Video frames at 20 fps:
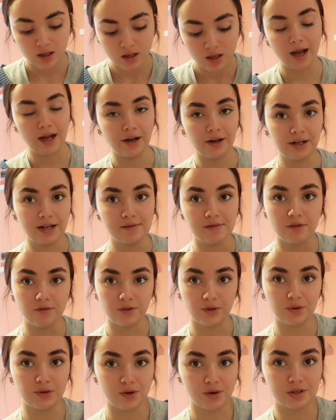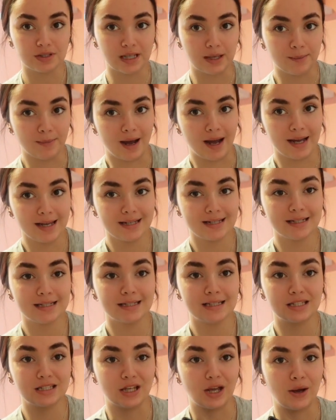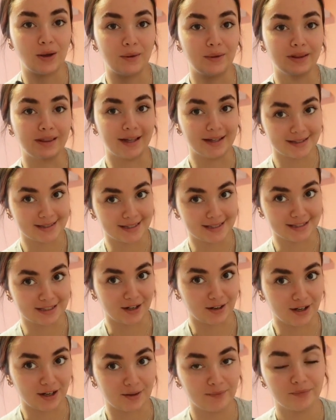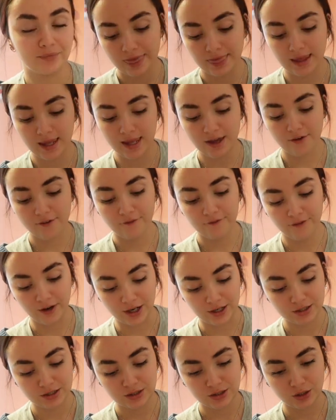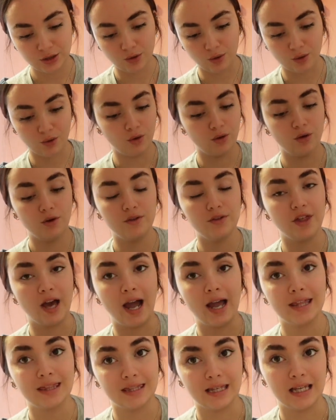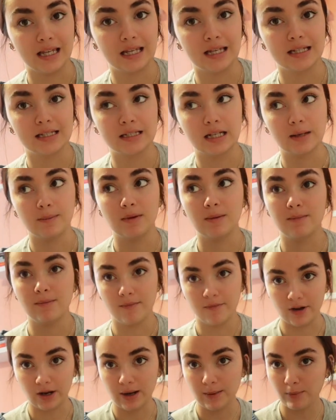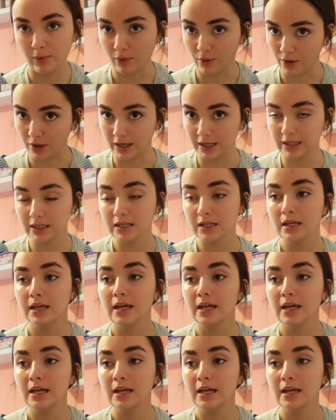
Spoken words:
I already have a few goals in mind, so let's get started. The first goal that I think is going to be very important